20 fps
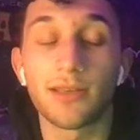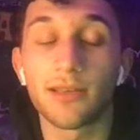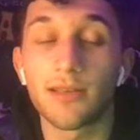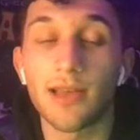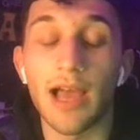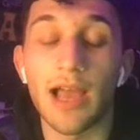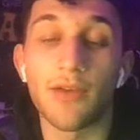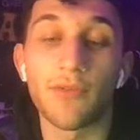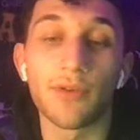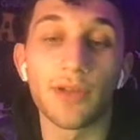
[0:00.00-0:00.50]

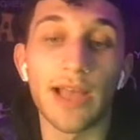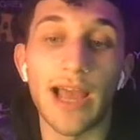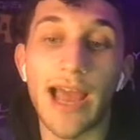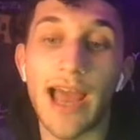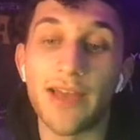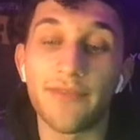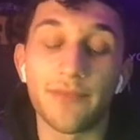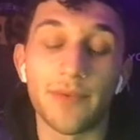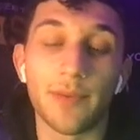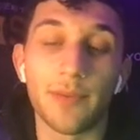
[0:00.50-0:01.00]
I
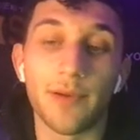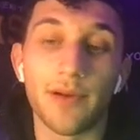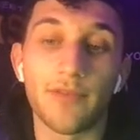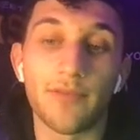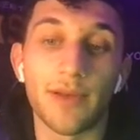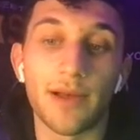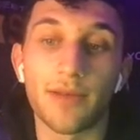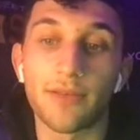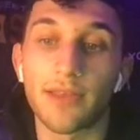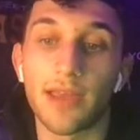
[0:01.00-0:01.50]
have him above
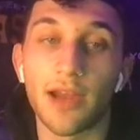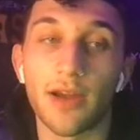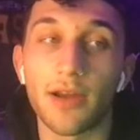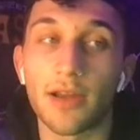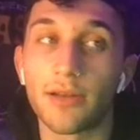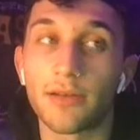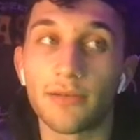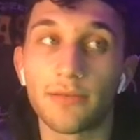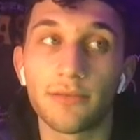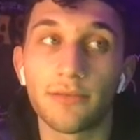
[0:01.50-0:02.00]
Myles
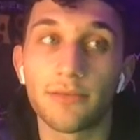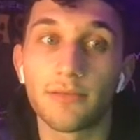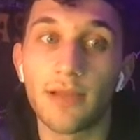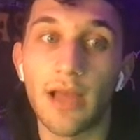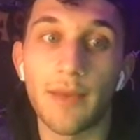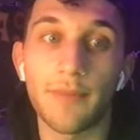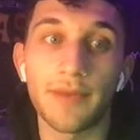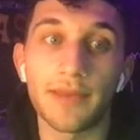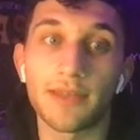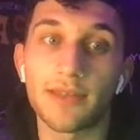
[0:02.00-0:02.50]
Garrett. I
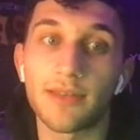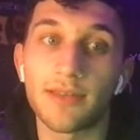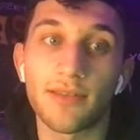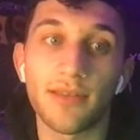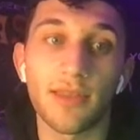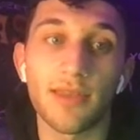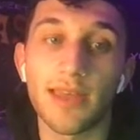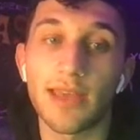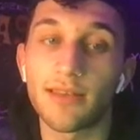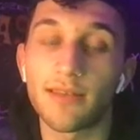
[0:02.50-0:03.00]
mean, just the
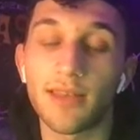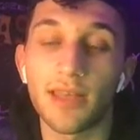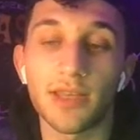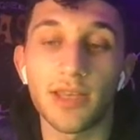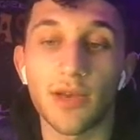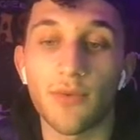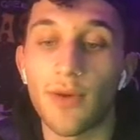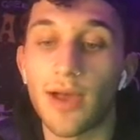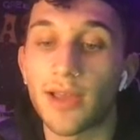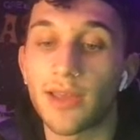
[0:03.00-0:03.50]
things
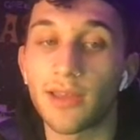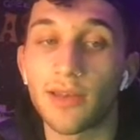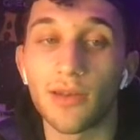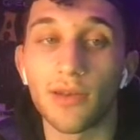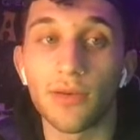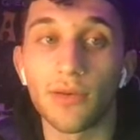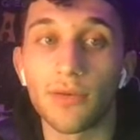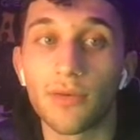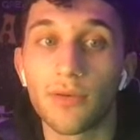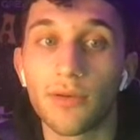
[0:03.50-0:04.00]
TJ Watt can
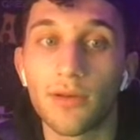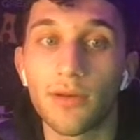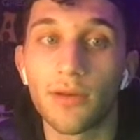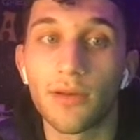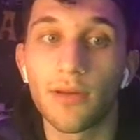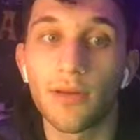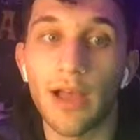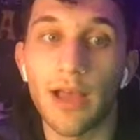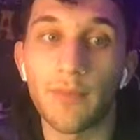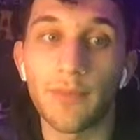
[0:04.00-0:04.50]
do.
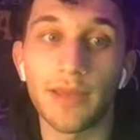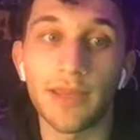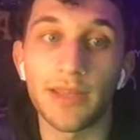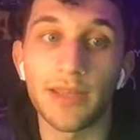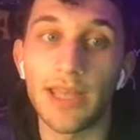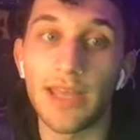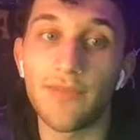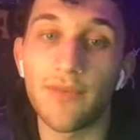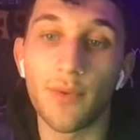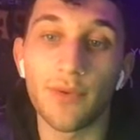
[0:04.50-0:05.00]
I mean,
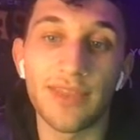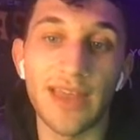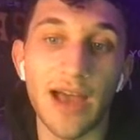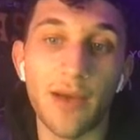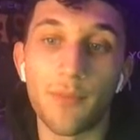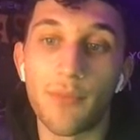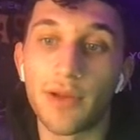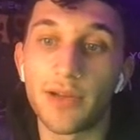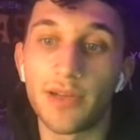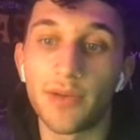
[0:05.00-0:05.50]
even
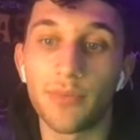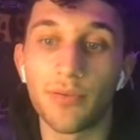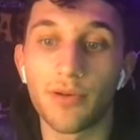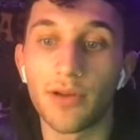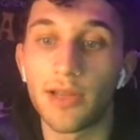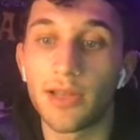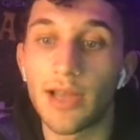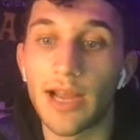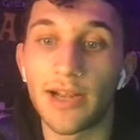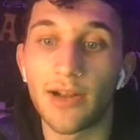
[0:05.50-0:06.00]
without Bud
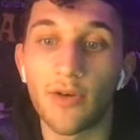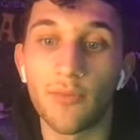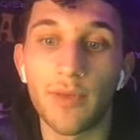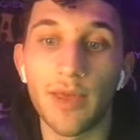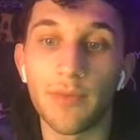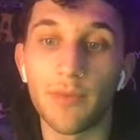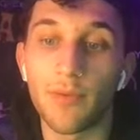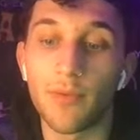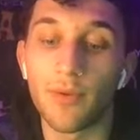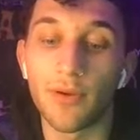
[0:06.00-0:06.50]
Dupree, I know
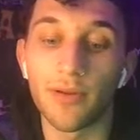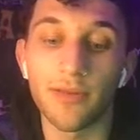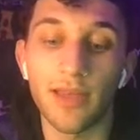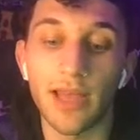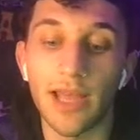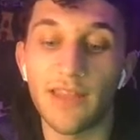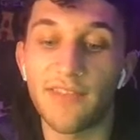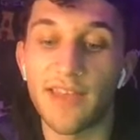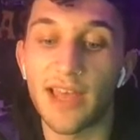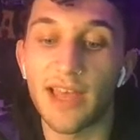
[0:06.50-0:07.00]
people were
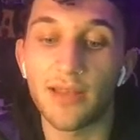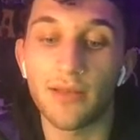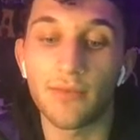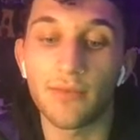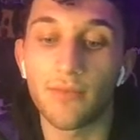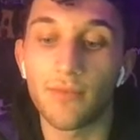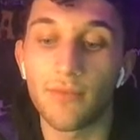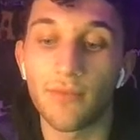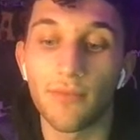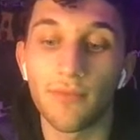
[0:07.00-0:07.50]
saying that
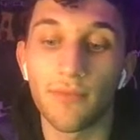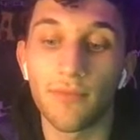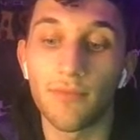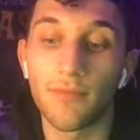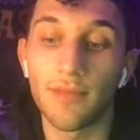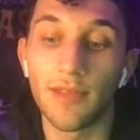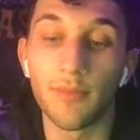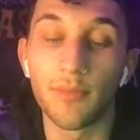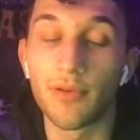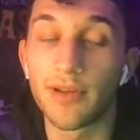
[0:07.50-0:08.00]

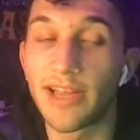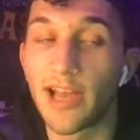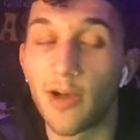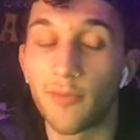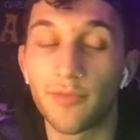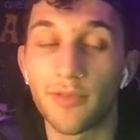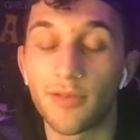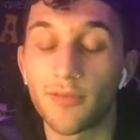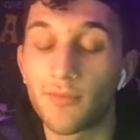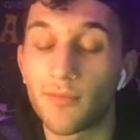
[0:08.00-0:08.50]
Dupree
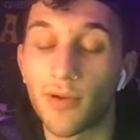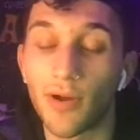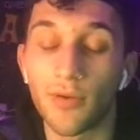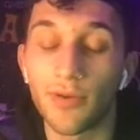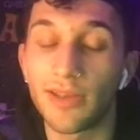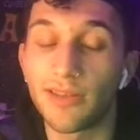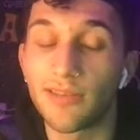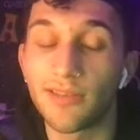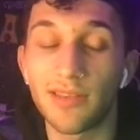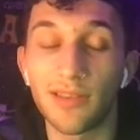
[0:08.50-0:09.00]
helped him. Bro,
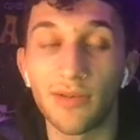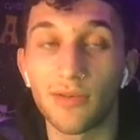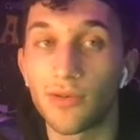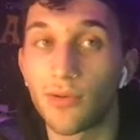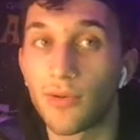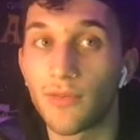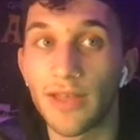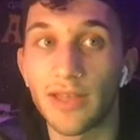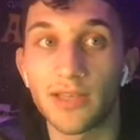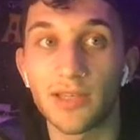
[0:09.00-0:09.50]
he's still
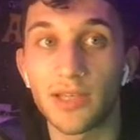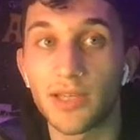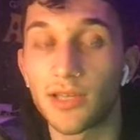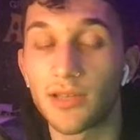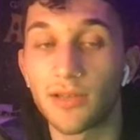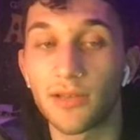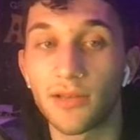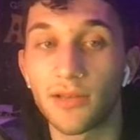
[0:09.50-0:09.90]
doing that shit.